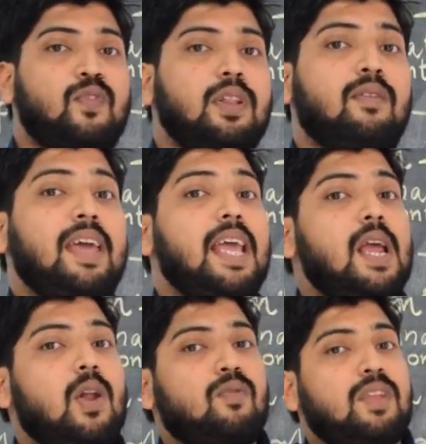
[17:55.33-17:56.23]
the
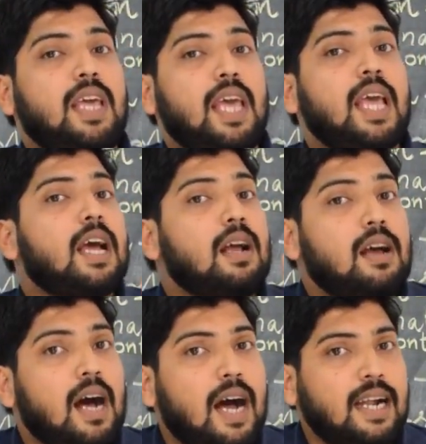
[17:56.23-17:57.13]
vehicle of the
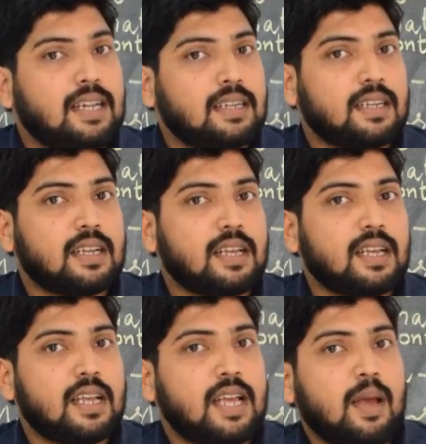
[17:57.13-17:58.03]
guard
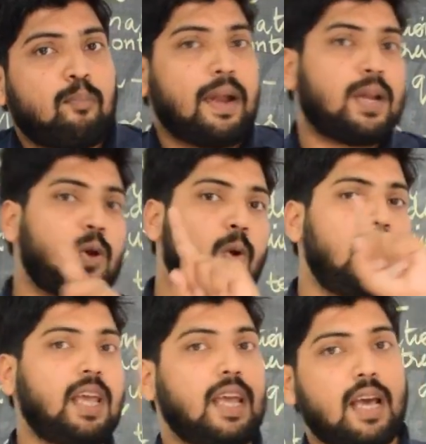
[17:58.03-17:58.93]

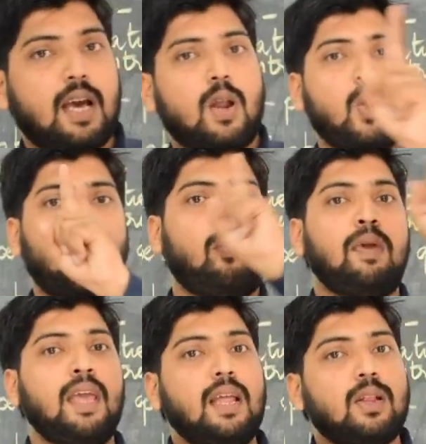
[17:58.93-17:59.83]
patrolling,
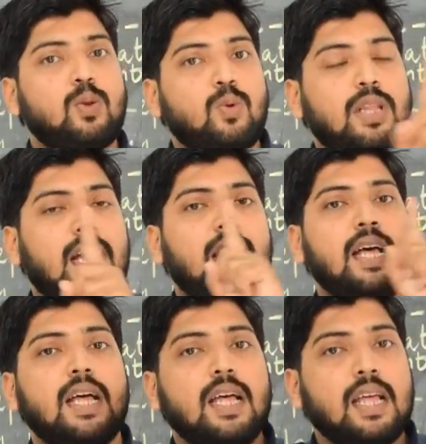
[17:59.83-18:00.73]
roaming to the
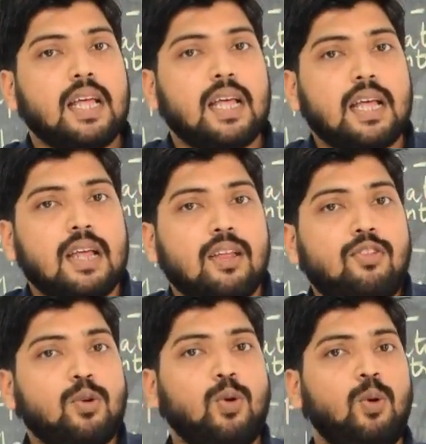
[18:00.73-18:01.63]

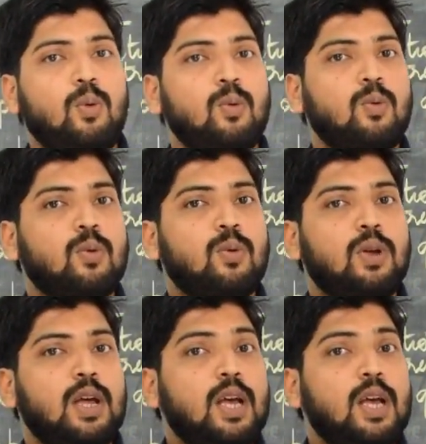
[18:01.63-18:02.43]
zoo.